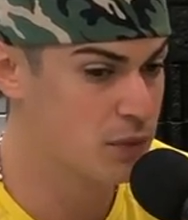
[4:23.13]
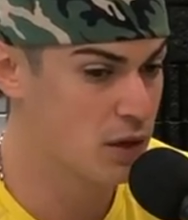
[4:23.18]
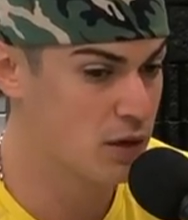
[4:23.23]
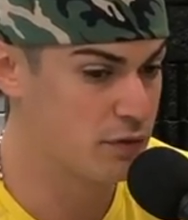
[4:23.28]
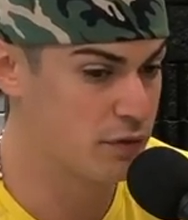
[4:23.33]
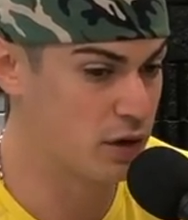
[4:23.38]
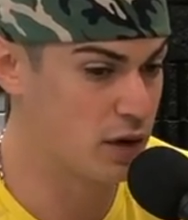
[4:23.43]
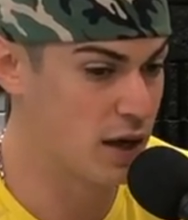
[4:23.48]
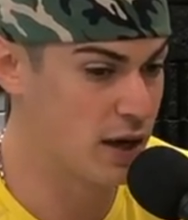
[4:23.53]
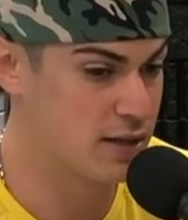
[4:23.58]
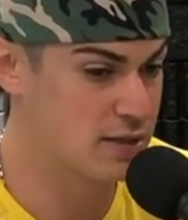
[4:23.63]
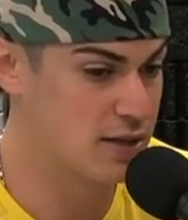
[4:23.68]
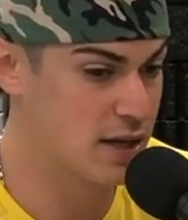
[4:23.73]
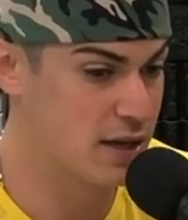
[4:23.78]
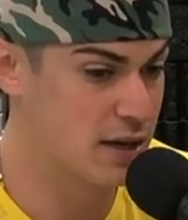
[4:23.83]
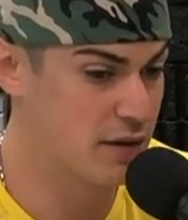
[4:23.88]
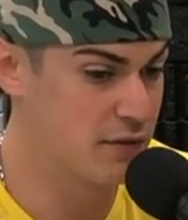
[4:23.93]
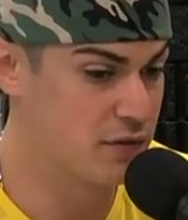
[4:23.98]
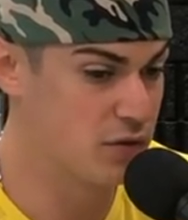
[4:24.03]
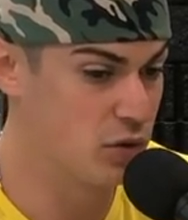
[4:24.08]
for guys
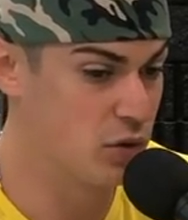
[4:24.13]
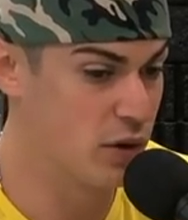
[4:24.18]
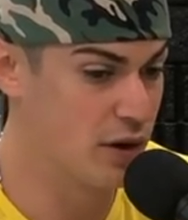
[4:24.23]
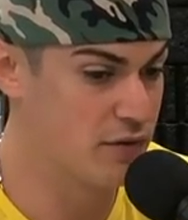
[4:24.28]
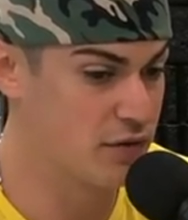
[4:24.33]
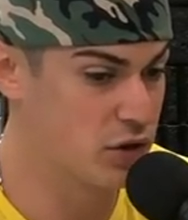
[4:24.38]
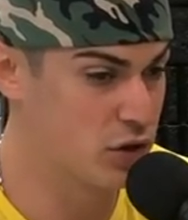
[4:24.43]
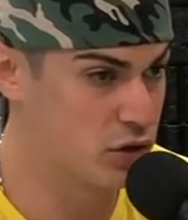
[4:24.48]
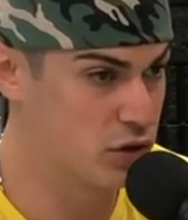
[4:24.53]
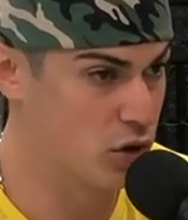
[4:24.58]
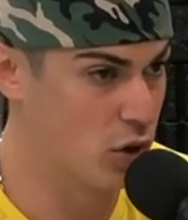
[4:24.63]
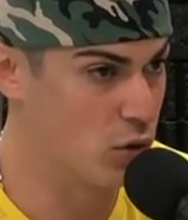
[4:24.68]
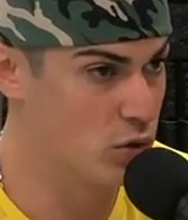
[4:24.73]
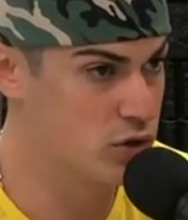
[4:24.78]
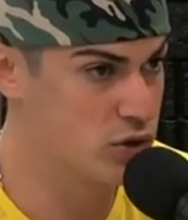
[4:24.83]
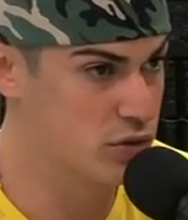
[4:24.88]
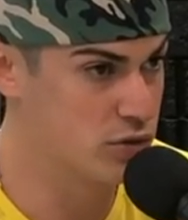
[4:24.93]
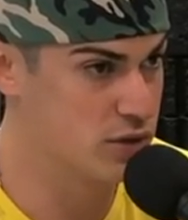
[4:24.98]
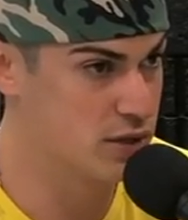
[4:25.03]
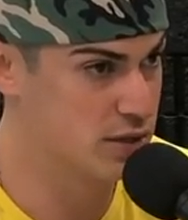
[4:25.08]
that if you don't have a good
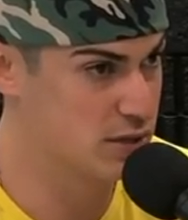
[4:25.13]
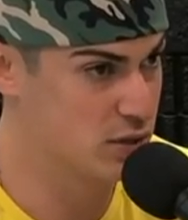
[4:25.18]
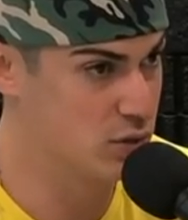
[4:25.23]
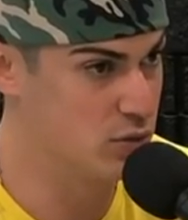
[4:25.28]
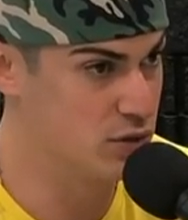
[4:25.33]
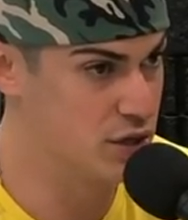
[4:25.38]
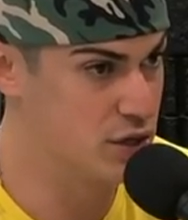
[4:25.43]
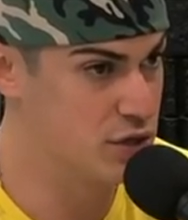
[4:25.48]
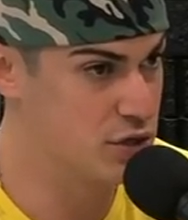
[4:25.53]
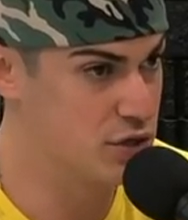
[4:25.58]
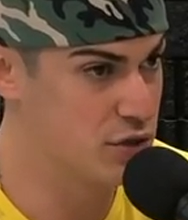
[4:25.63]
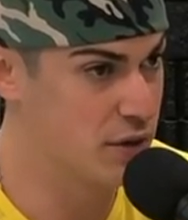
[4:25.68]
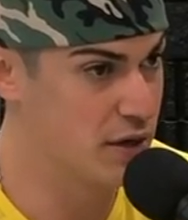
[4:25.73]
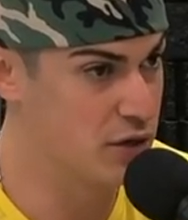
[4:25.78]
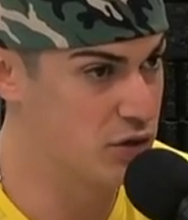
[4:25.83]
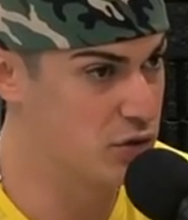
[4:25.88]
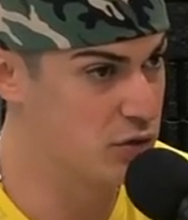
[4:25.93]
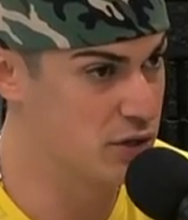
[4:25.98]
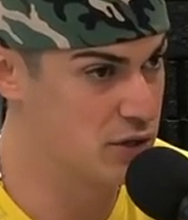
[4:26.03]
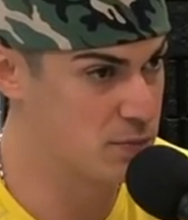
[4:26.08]
coach who's, who teaches you how to
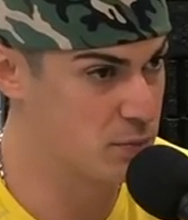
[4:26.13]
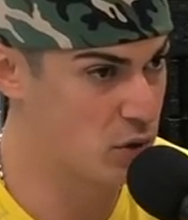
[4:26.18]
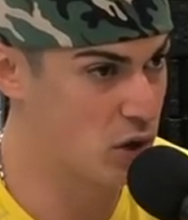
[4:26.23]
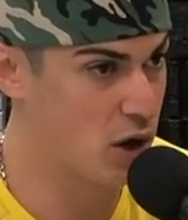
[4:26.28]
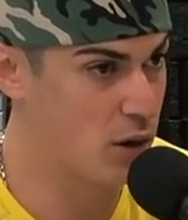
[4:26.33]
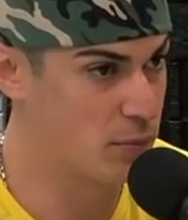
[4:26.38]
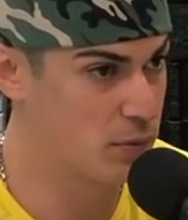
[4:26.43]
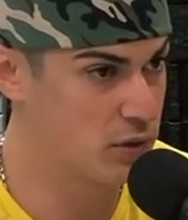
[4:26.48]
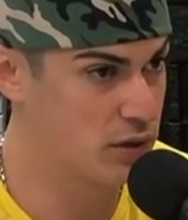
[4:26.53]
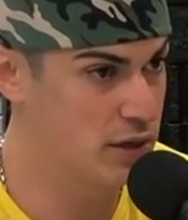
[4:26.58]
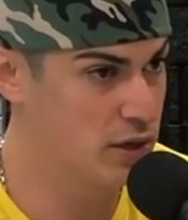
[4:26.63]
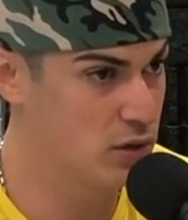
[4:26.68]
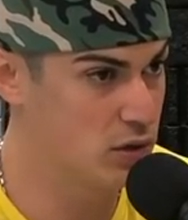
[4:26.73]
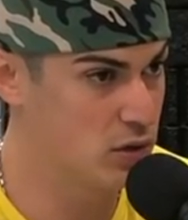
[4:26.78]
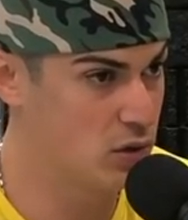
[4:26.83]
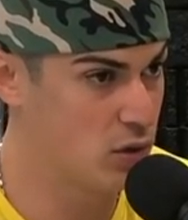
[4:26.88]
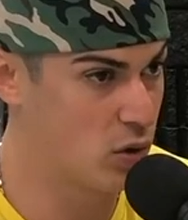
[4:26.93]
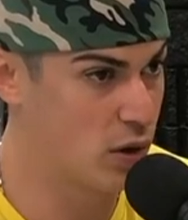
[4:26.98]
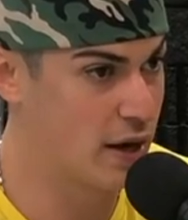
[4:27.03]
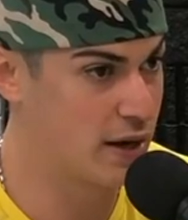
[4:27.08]
do this properly
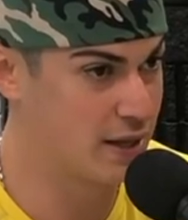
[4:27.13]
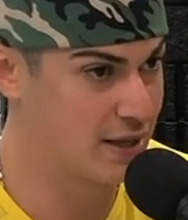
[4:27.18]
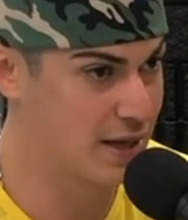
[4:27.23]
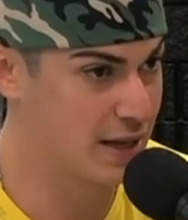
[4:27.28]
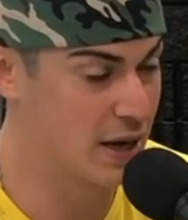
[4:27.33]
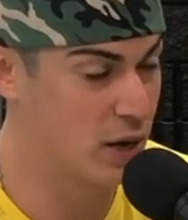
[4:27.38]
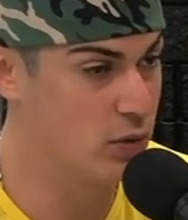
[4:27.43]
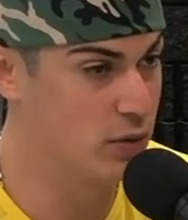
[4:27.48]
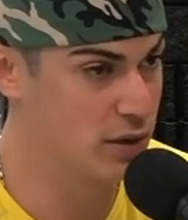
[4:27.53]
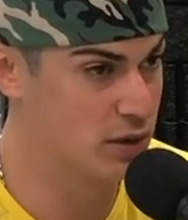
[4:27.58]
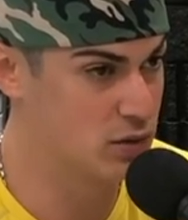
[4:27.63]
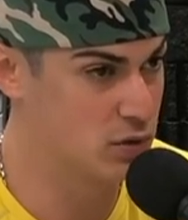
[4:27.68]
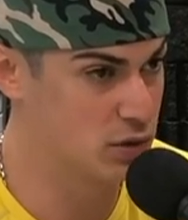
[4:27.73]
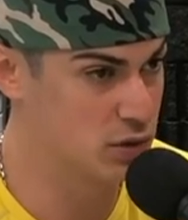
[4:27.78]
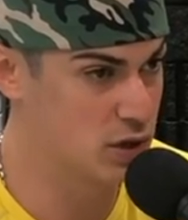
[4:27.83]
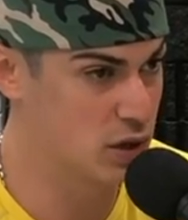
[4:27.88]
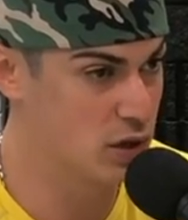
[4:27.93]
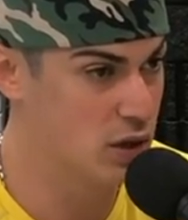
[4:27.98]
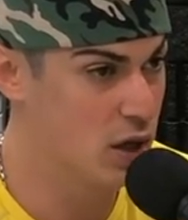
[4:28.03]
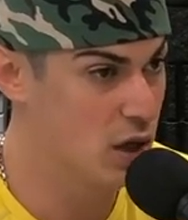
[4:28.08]
or how to get out into a
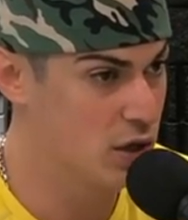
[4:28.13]
shot,